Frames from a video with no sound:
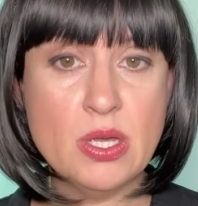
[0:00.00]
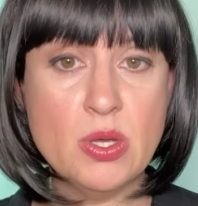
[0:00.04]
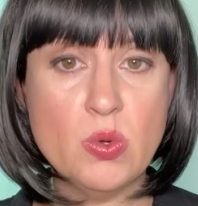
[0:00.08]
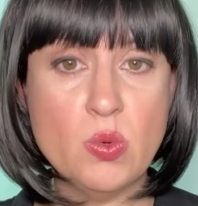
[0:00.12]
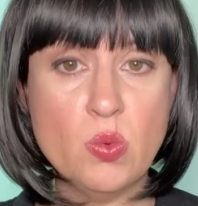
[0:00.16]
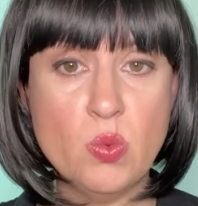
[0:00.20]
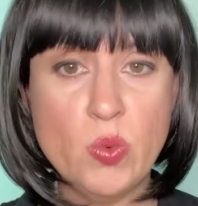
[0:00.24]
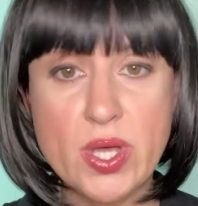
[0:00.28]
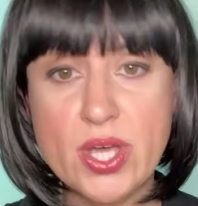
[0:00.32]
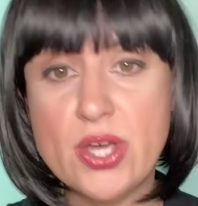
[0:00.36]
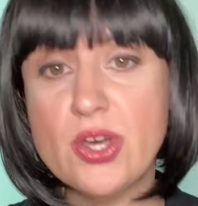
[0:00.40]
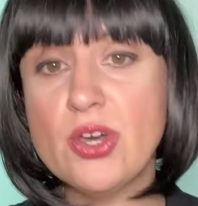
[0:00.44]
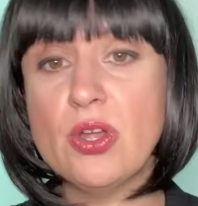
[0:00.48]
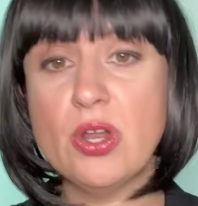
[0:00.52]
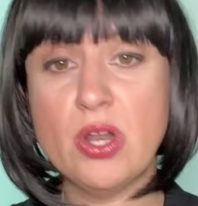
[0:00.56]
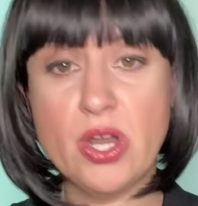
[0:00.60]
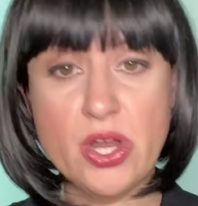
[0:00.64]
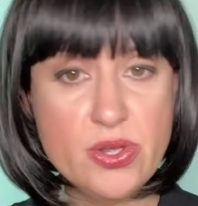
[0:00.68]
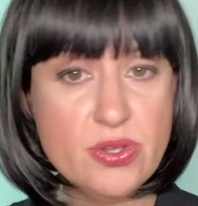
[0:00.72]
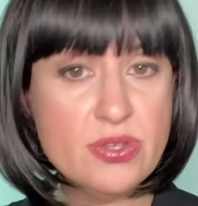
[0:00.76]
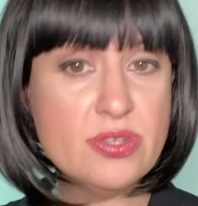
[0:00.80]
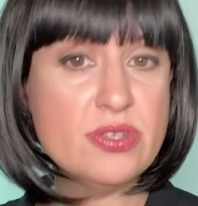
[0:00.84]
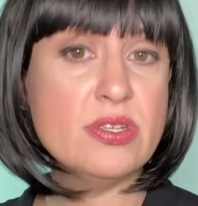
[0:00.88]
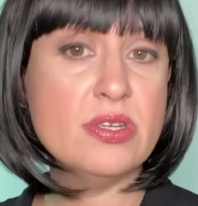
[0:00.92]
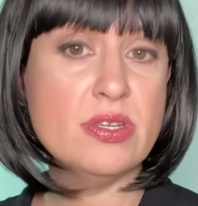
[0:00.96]
we're
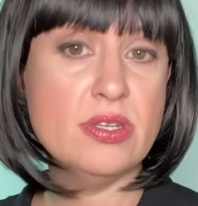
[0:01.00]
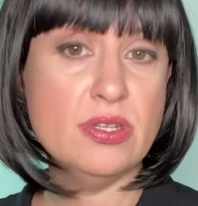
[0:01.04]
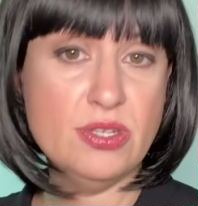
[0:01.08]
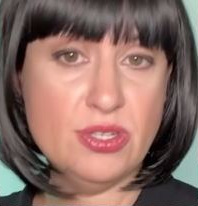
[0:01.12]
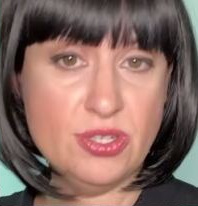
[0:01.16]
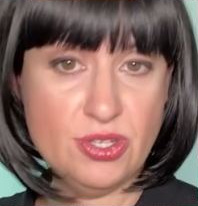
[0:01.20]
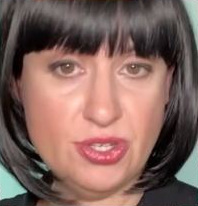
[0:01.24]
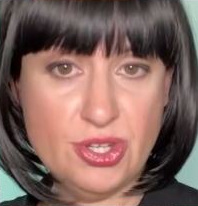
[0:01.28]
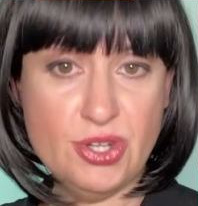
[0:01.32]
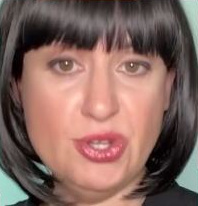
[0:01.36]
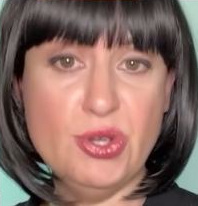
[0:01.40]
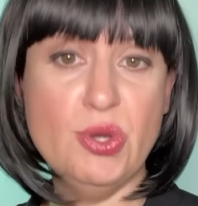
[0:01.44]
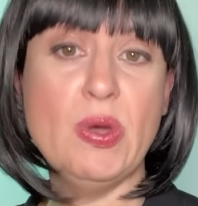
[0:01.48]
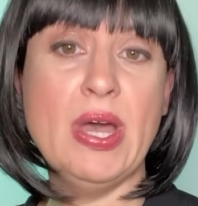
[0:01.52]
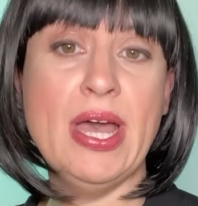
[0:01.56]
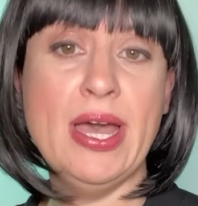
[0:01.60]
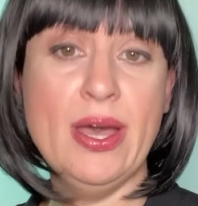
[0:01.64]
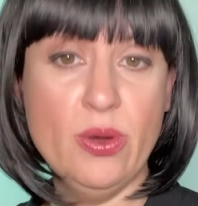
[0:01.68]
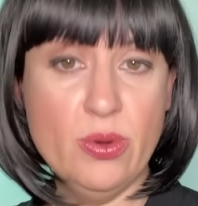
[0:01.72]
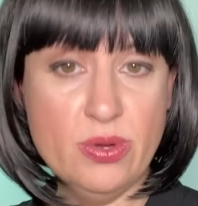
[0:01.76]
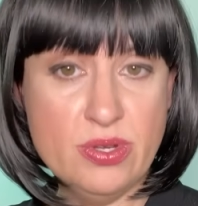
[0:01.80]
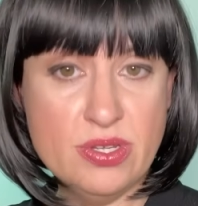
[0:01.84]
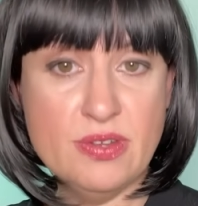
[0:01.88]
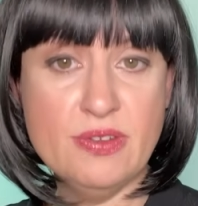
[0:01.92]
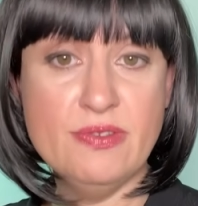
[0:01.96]
closer to
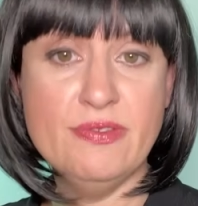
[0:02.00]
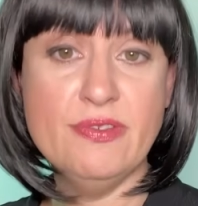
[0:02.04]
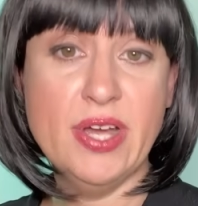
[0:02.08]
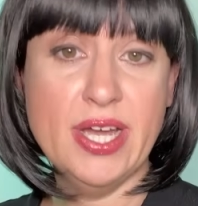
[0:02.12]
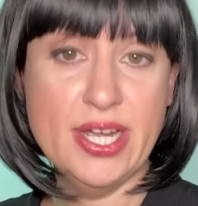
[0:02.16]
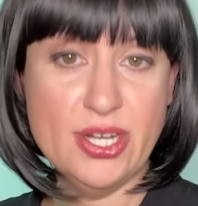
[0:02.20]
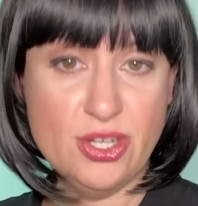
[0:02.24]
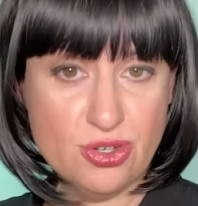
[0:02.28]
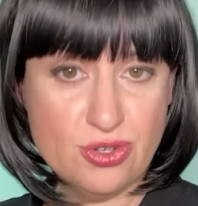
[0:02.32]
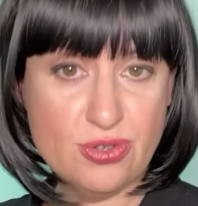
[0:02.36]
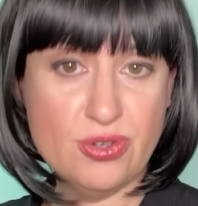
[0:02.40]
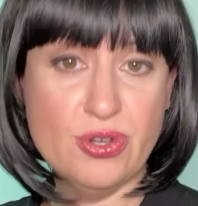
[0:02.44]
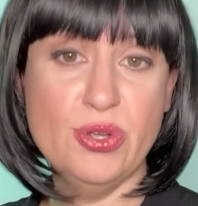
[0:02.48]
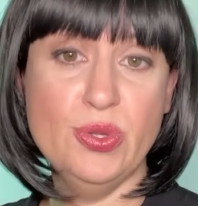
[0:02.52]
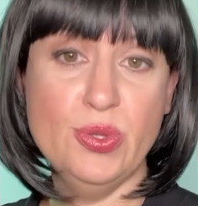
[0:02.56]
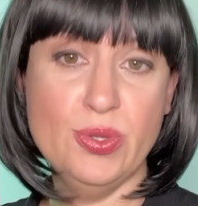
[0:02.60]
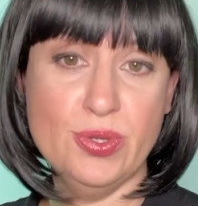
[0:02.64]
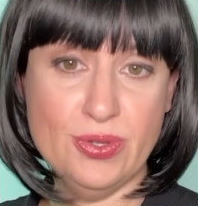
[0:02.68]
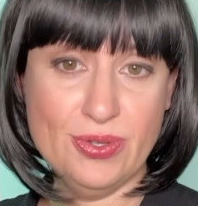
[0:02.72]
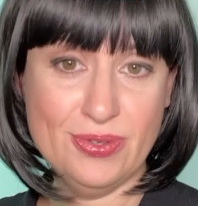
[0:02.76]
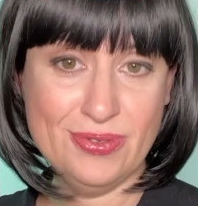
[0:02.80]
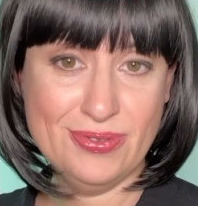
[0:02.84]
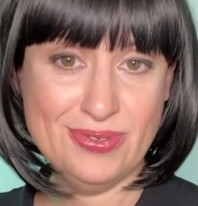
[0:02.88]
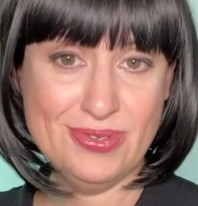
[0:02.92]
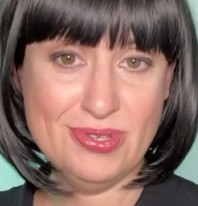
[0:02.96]
our divine truth,
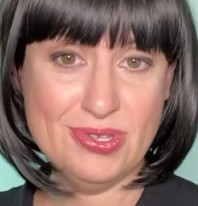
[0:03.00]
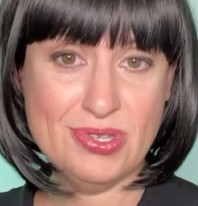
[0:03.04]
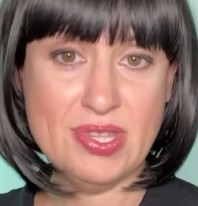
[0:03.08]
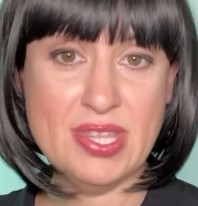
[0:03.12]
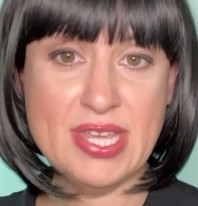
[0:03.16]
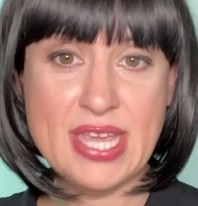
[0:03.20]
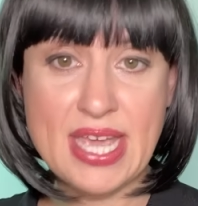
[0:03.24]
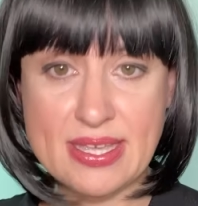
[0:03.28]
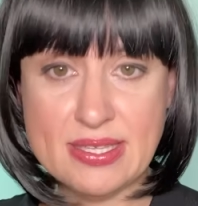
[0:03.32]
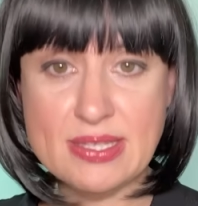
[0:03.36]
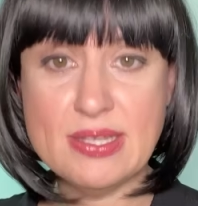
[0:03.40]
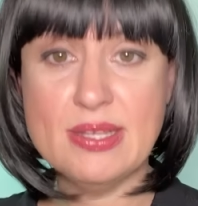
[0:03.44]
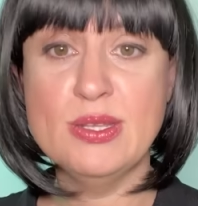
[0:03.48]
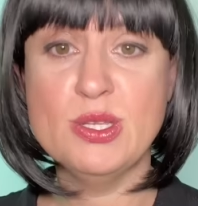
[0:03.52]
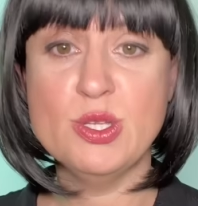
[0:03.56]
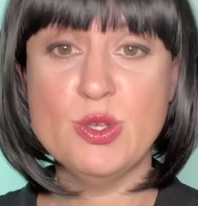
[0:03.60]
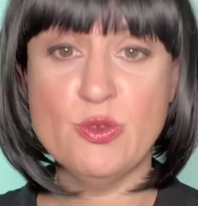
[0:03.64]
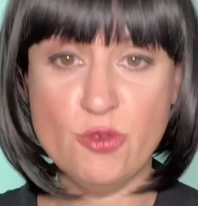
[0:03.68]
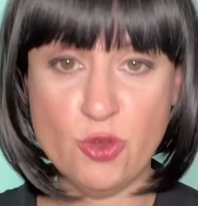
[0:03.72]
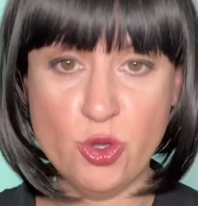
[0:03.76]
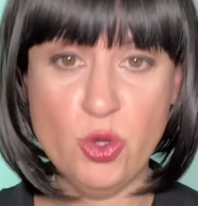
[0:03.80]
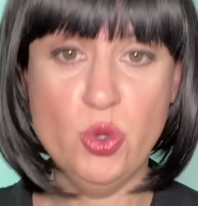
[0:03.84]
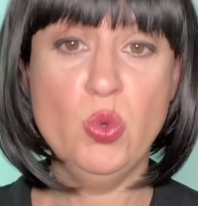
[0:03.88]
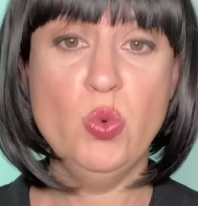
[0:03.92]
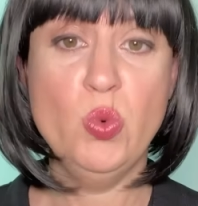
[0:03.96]
to the essence of
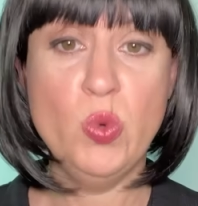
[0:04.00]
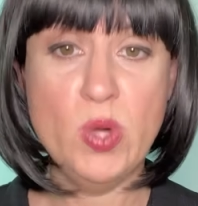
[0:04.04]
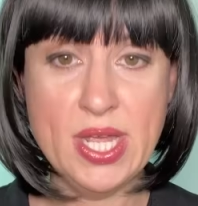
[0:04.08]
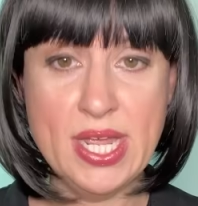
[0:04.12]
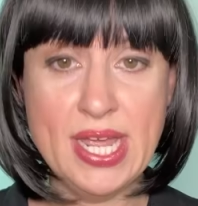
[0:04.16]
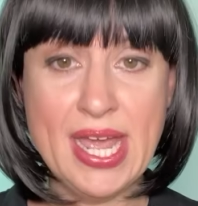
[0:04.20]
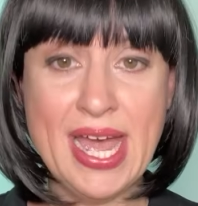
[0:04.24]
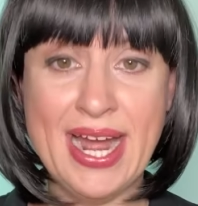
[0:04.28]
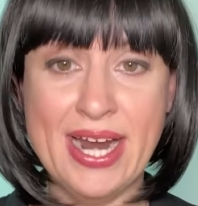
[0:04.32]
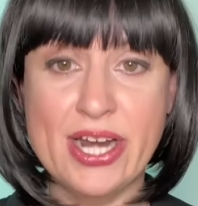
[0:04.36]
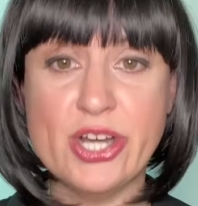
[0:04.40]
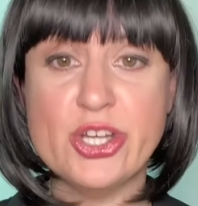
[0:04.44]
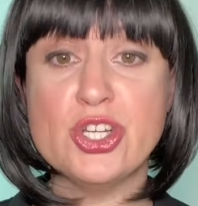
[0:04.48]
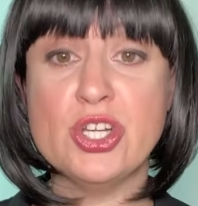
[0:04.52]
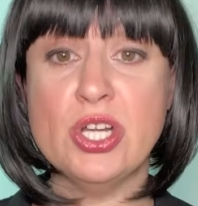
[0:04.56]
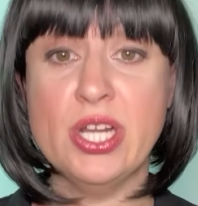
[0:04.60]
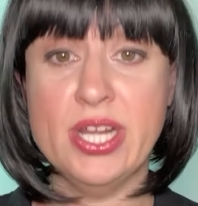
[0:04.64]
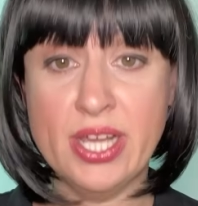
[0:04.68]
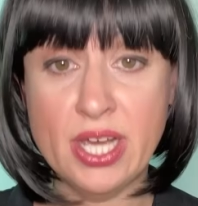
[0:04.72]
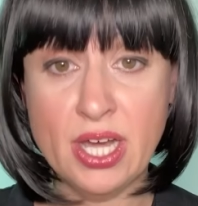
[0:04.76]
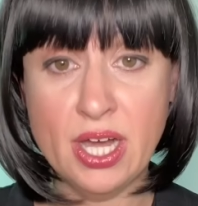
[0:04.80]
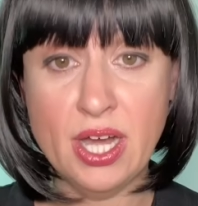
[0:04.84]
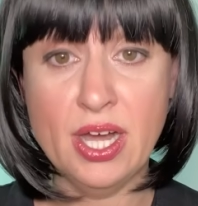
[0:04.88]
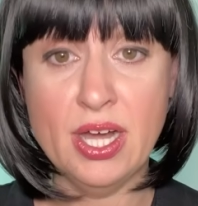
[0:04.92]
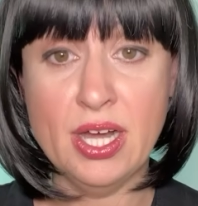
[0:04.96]
who we actually
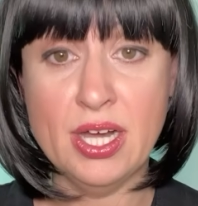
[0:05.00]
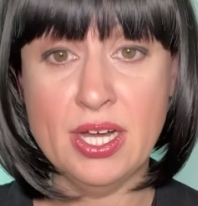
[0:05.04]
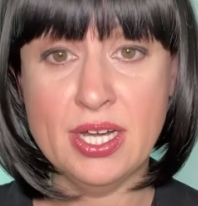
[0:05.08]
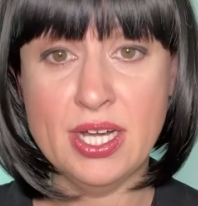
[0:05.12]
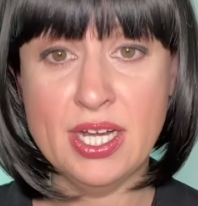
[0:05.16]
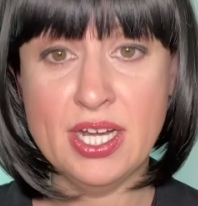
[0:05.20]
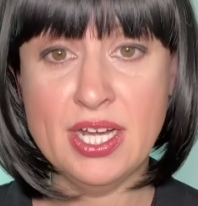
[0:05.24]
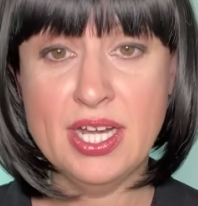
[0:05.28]
are,